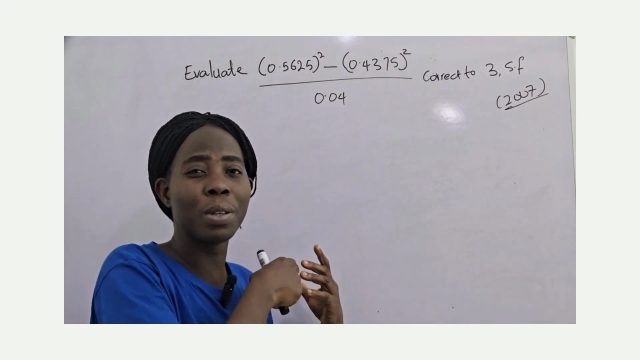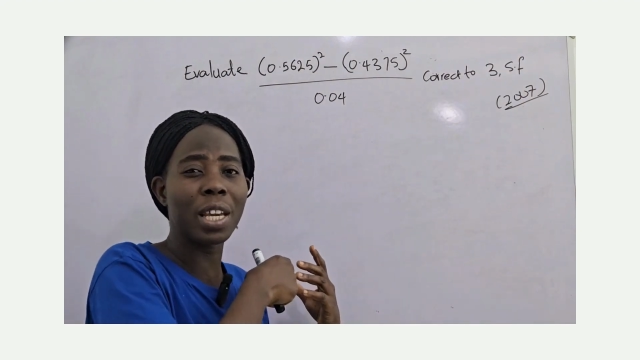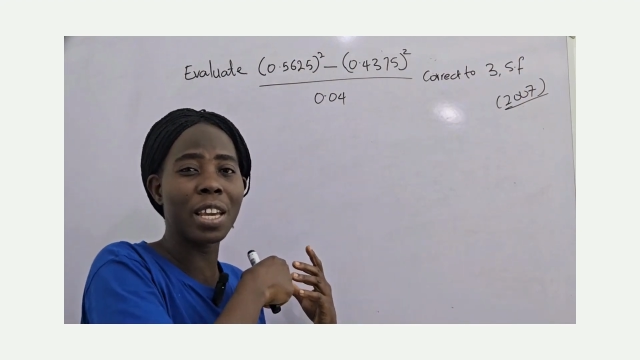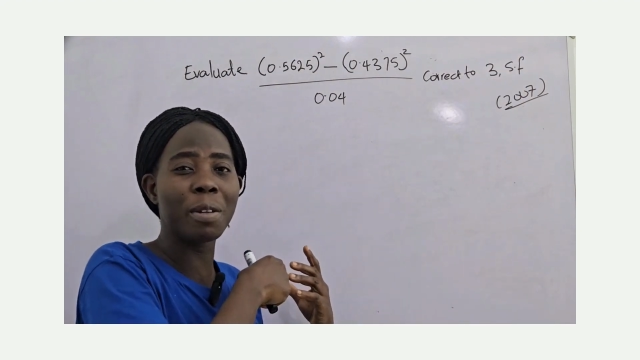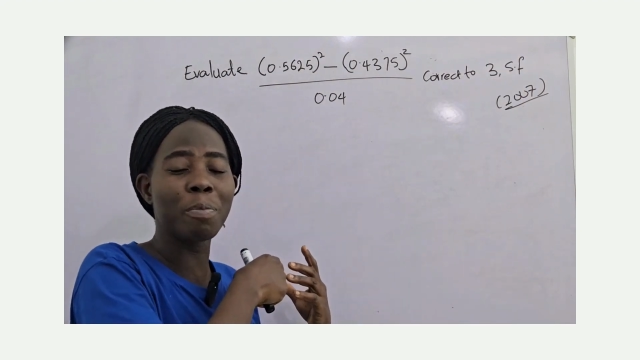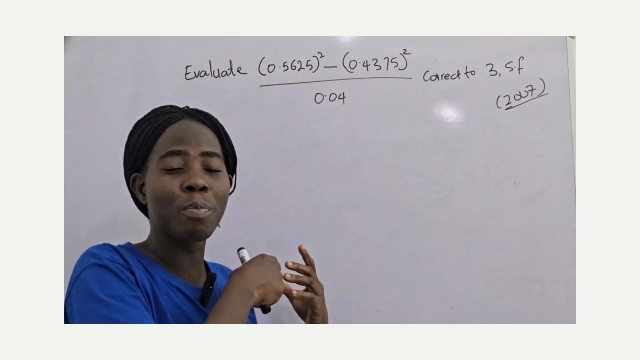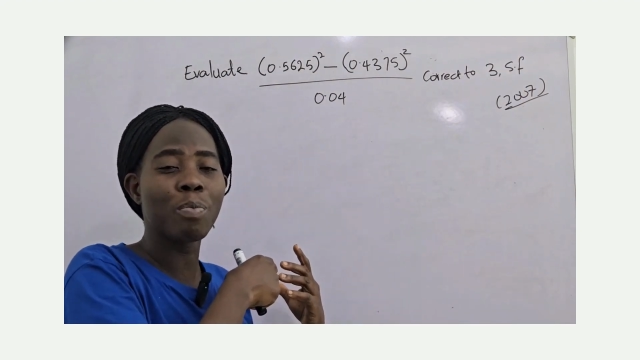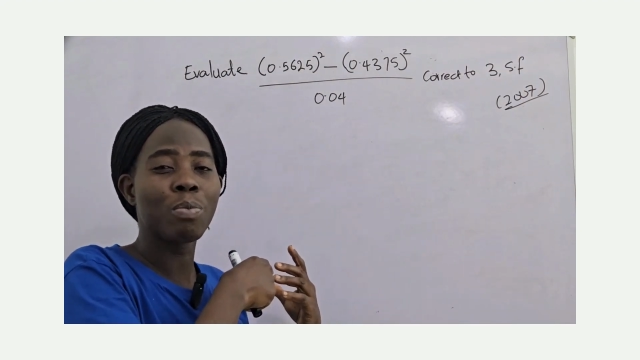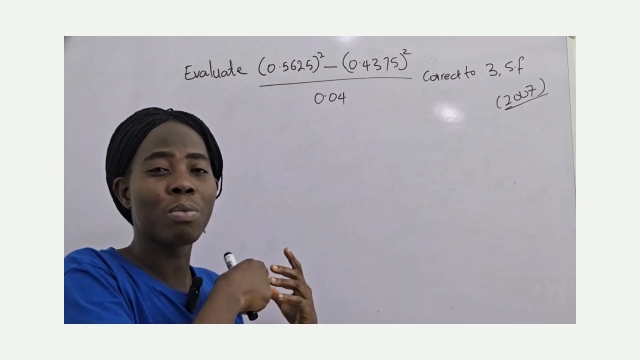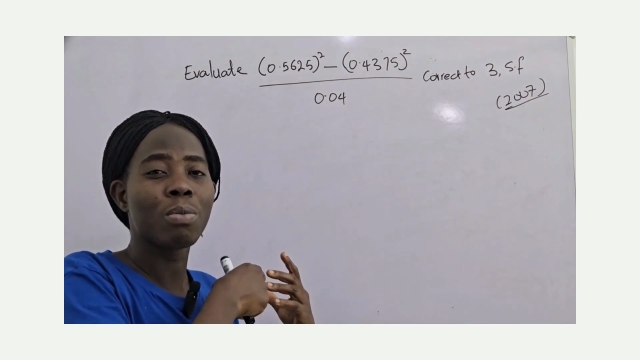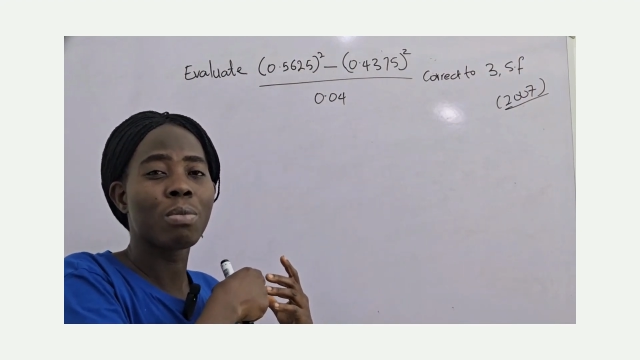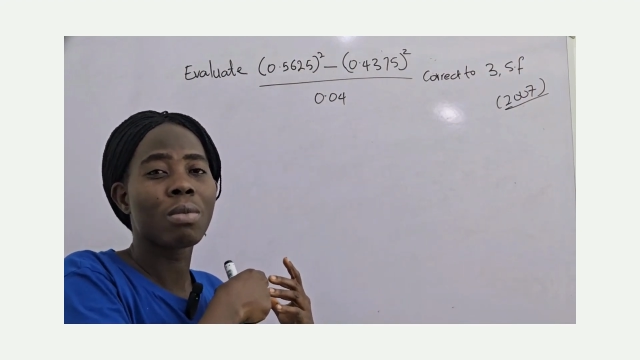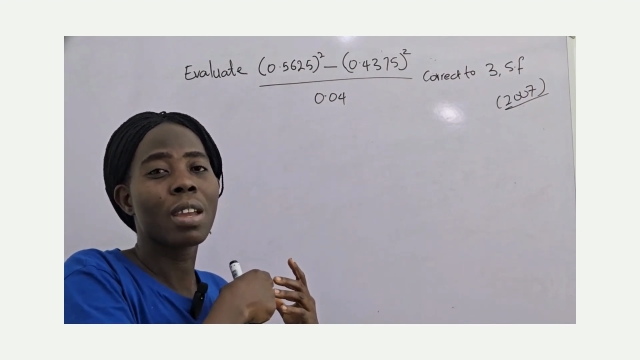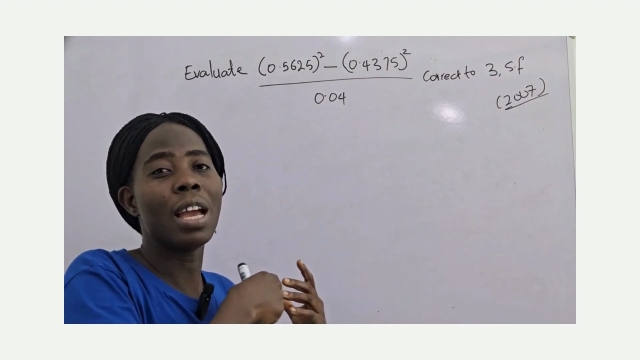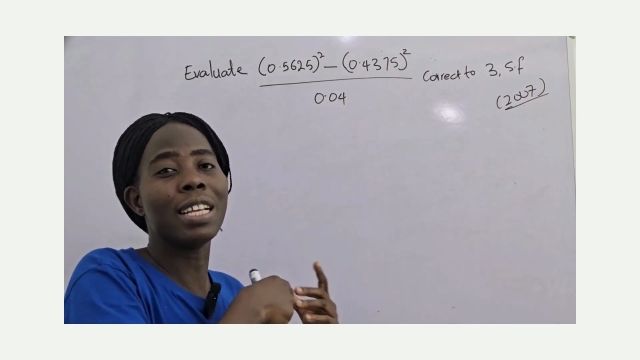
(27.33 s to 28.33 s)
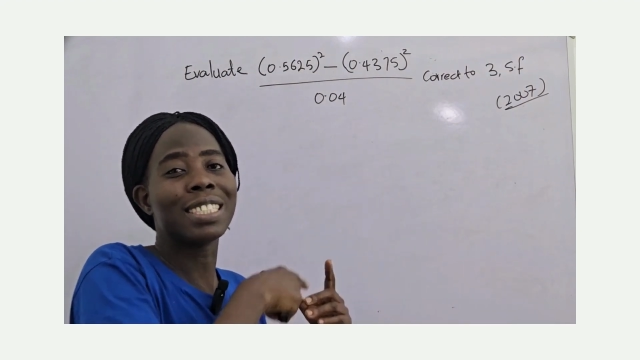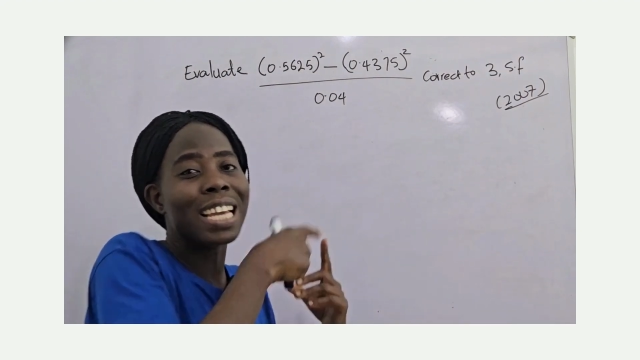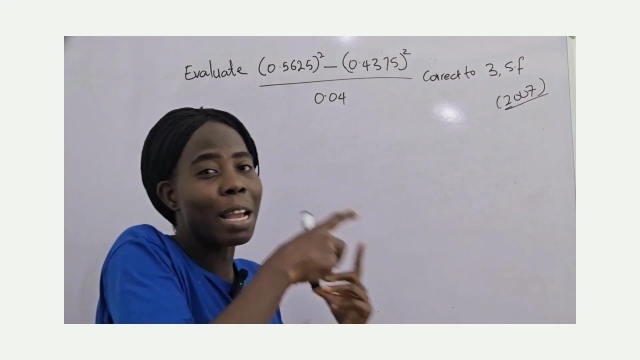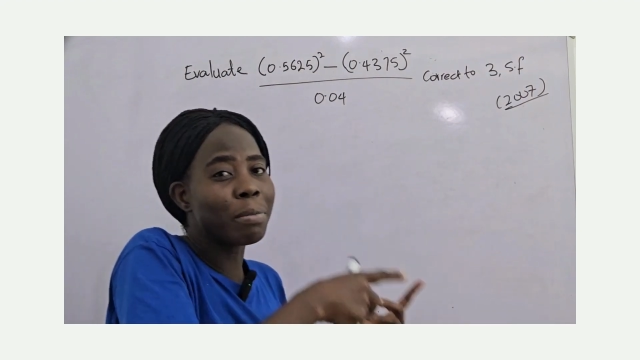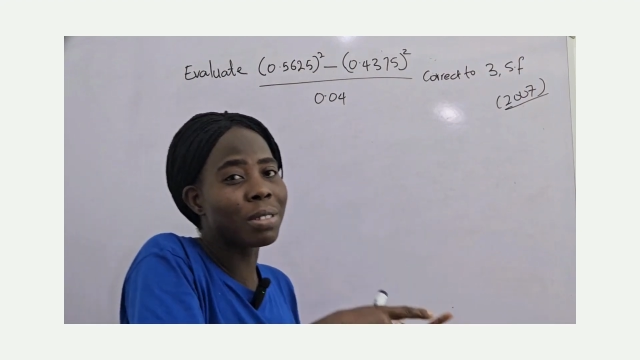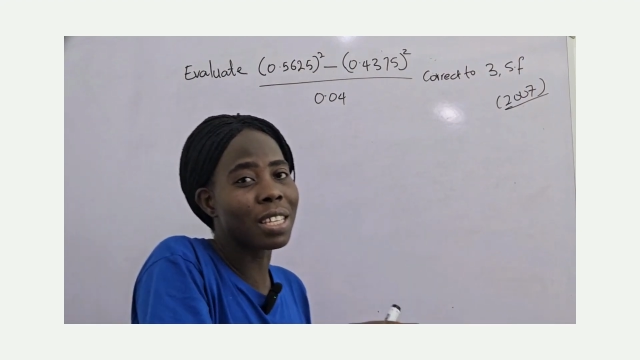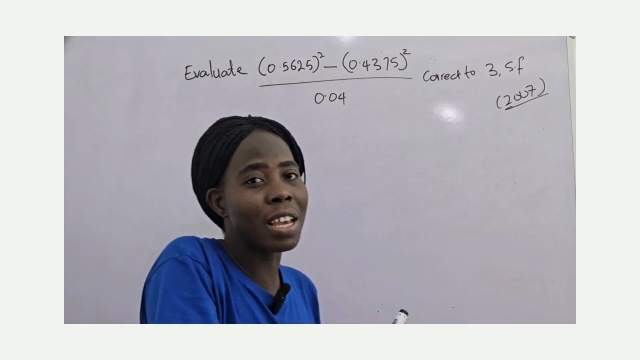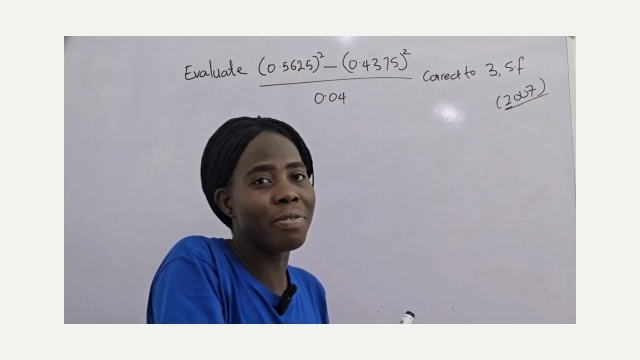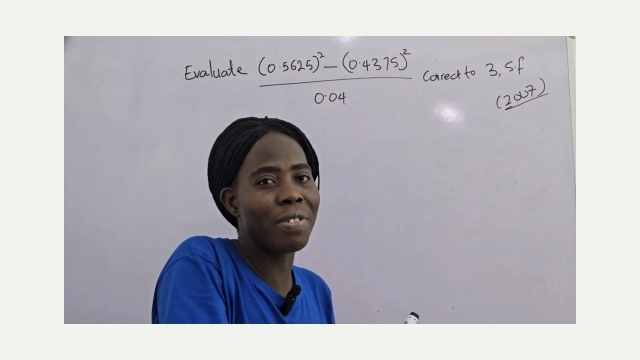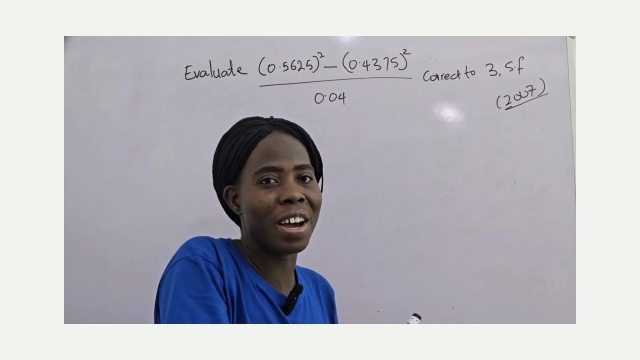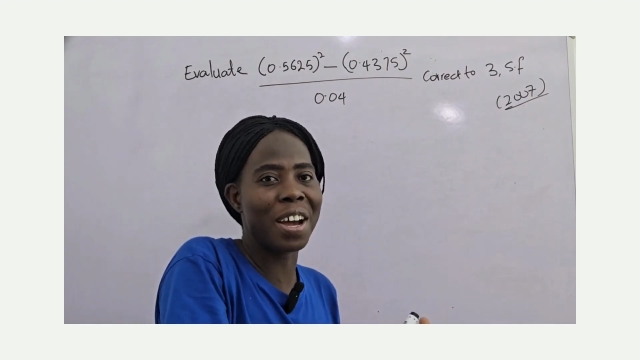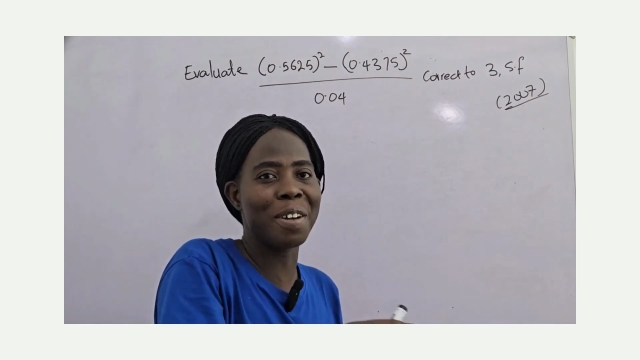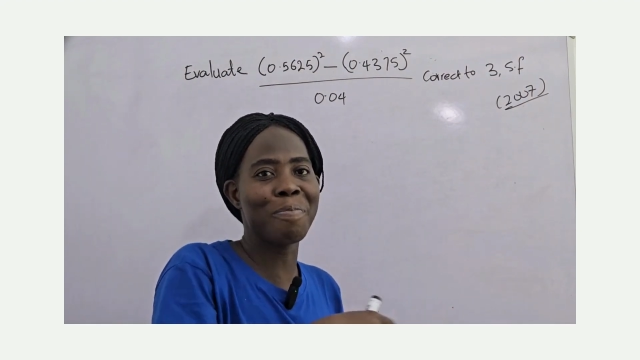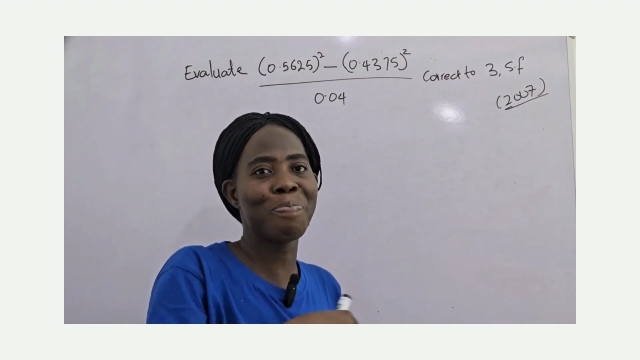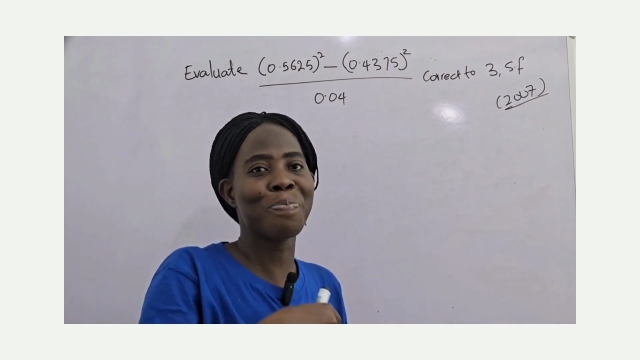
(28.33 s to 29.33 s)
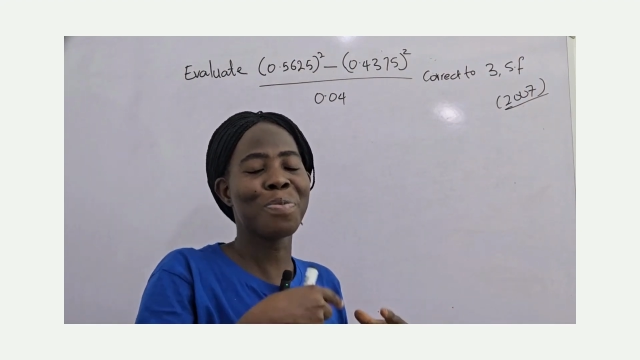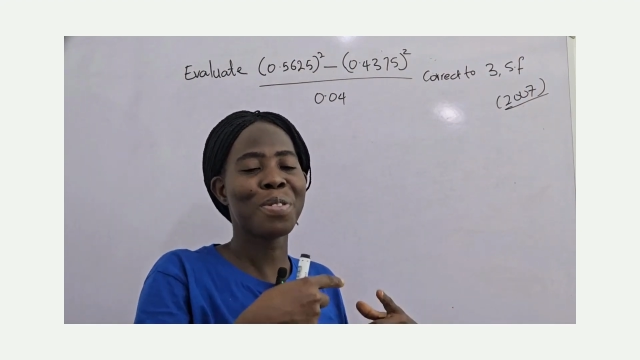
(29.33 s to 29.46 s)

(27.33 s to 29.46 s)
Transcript: be a time saver,